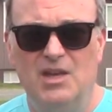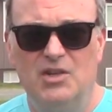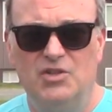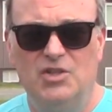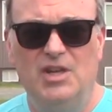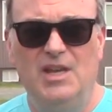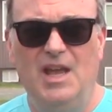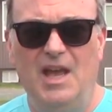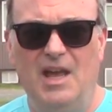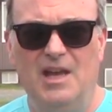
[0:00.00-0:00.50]

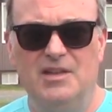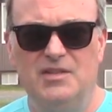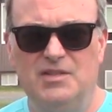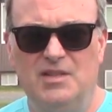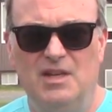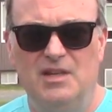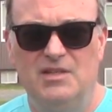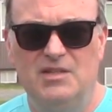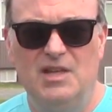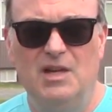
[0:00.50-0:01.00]
She has
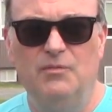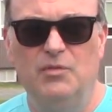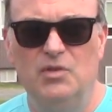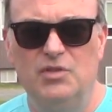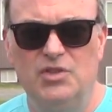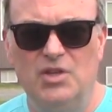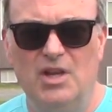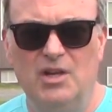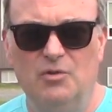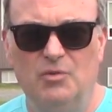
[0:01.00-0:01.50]
several
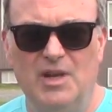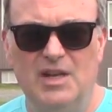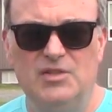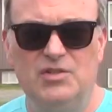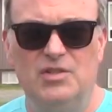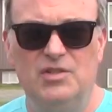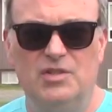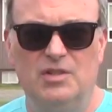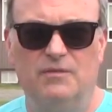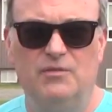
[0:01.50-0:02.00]

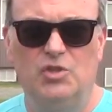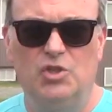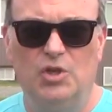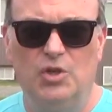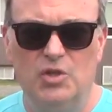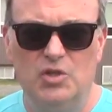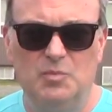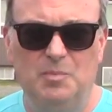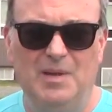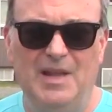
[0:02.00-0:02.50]
generations of
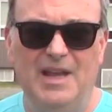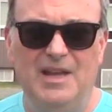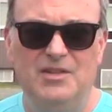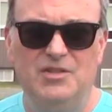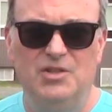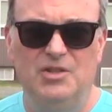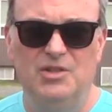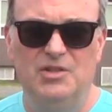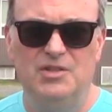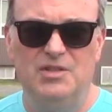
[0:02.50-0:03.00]
church
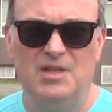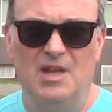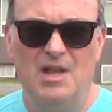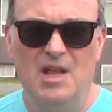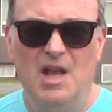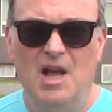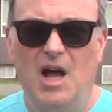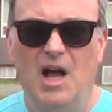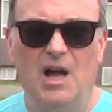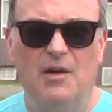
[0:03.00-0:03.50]
planters,
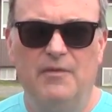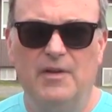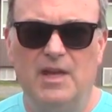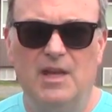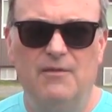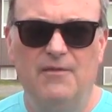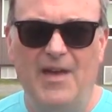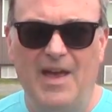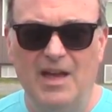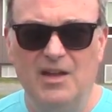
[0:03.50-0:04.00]
of
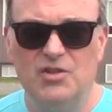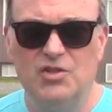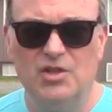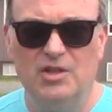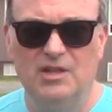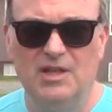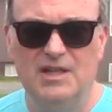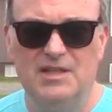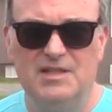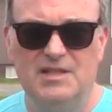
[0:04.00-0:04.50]

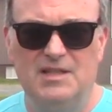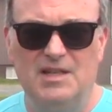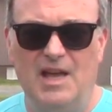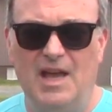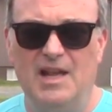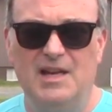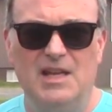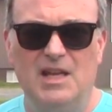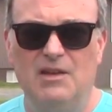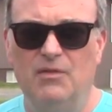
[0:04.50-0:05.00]
evangelists,
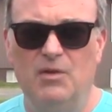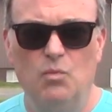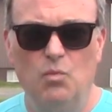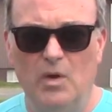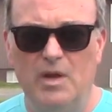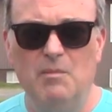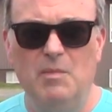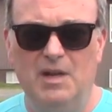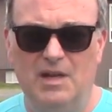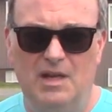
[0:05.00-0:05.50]
and even
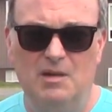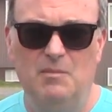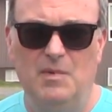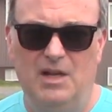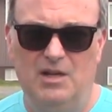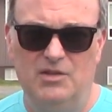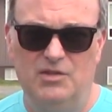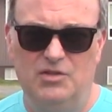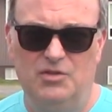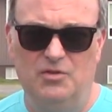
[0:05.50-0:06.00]
women in
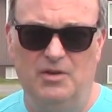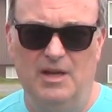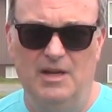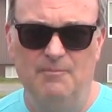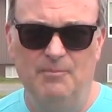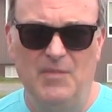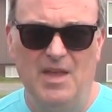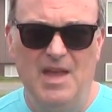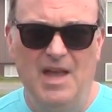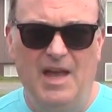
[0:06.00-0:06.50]
ministry.
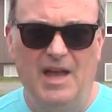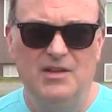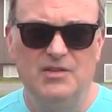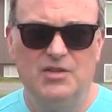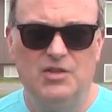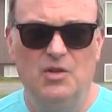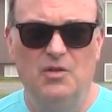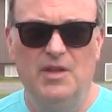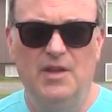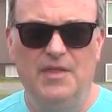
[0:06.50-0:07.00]
And
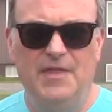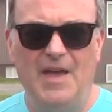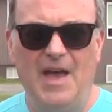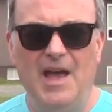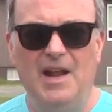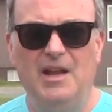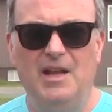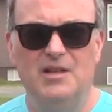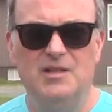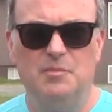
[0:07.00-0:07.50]
so that
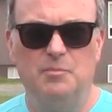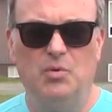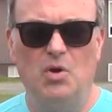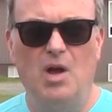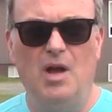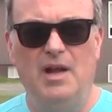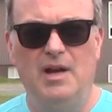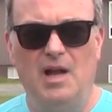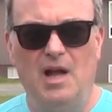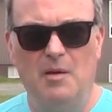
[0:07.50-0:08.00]
that has
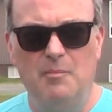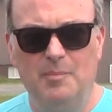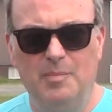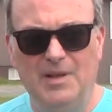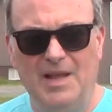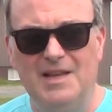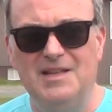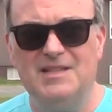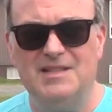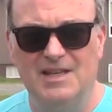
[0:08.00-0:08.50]
brought a
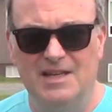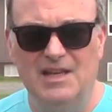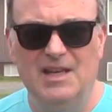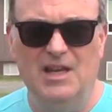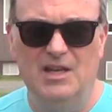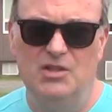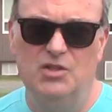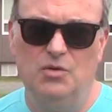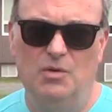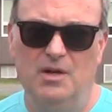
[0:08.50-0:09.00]
blessing
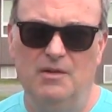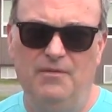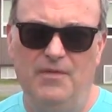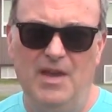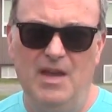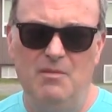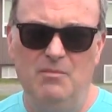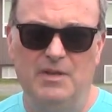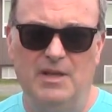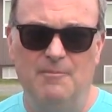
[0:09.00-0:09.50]
into our
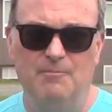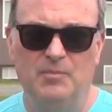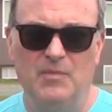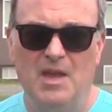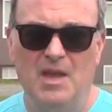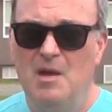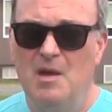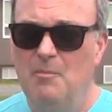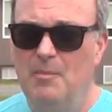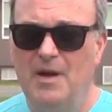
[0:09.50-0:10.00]
family.
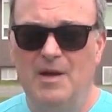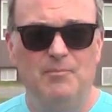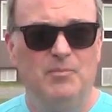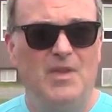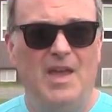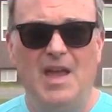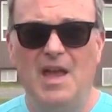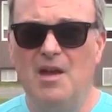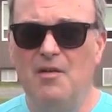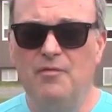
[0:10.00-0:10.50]
But
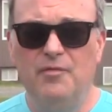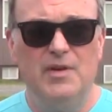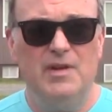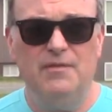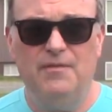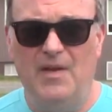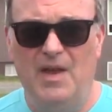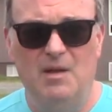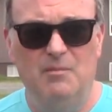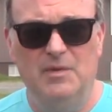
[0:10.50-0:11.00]
every
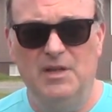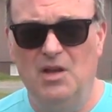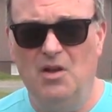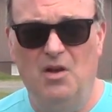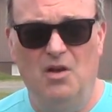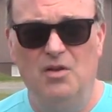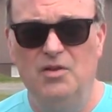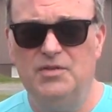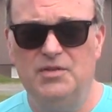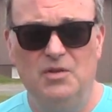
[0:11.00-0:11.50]
family
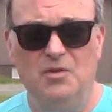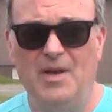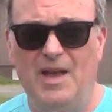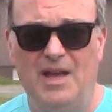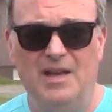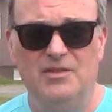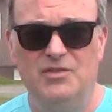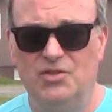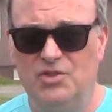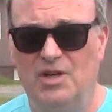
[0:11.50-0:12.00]
also
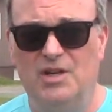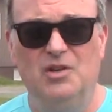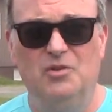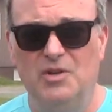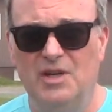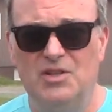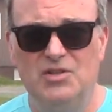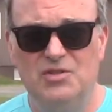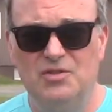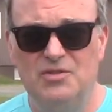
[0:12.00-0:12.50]
has
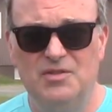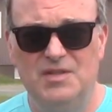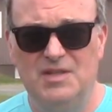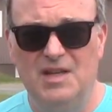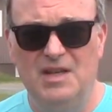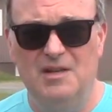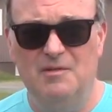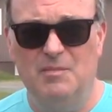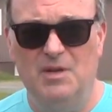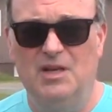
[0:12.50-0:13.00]
generational
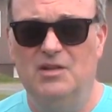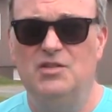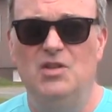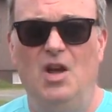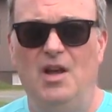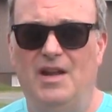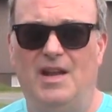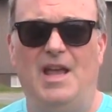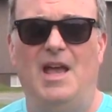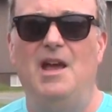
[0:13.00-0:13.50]
sin because
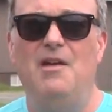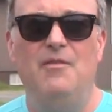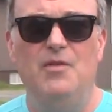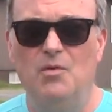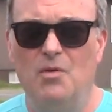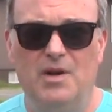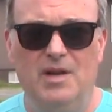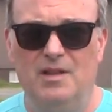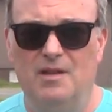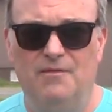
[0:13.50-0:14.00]
not
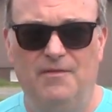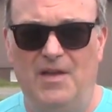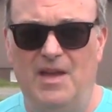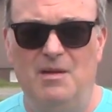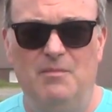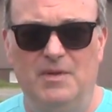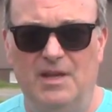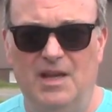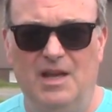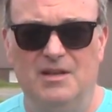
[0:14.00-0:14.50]
everyone in the
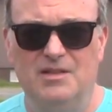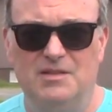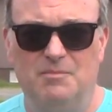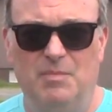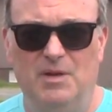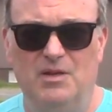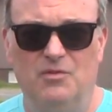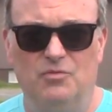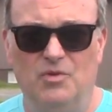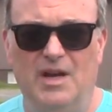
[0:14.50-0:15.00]
family has
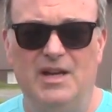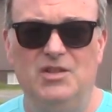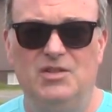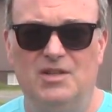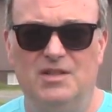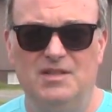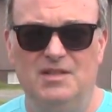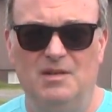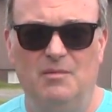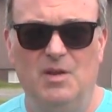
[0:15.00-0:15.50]
been
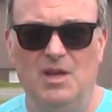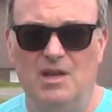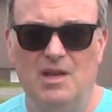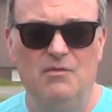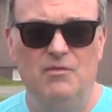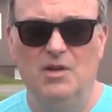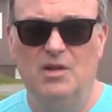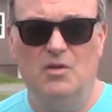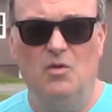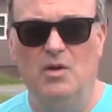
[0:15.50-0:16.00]
righteous. I mean,
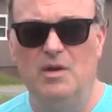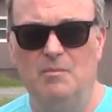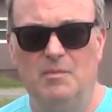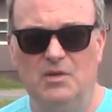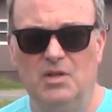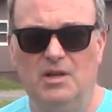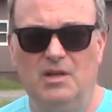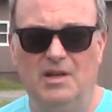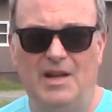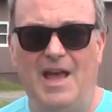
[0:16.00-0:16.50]
even going,
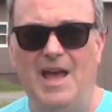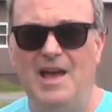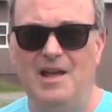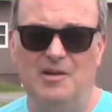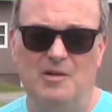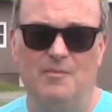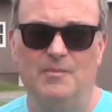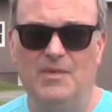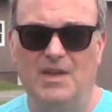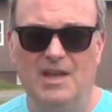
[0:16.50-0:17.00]
look at
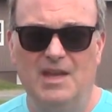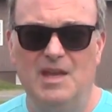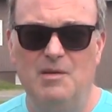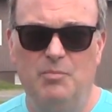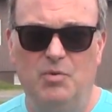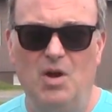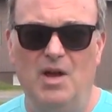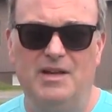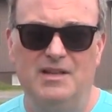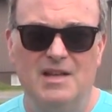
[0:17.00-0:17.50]
Adam. He
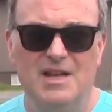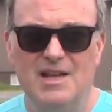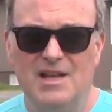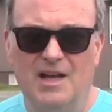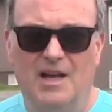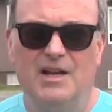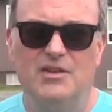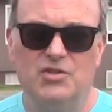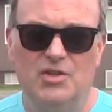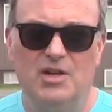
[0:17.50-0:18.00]
brought
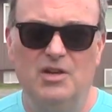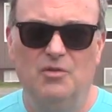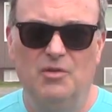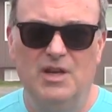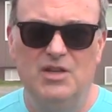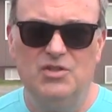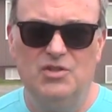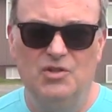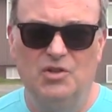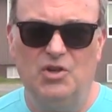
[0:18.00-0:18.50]
a
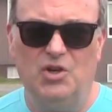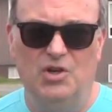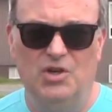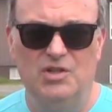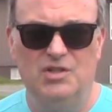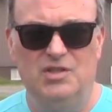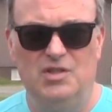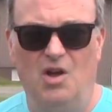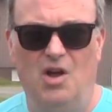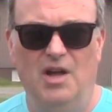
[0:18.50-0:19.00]
generational
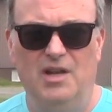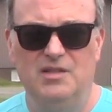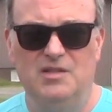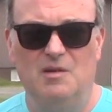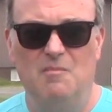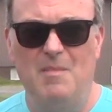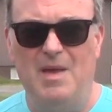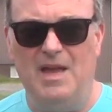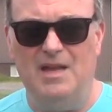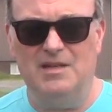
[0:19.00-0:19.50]
curse
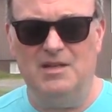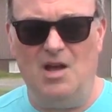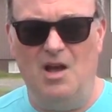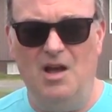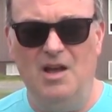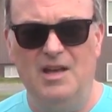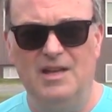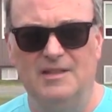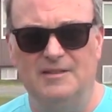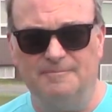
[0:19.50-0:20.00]
onto
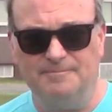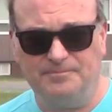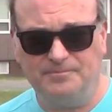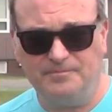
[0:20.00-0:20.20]
mankind.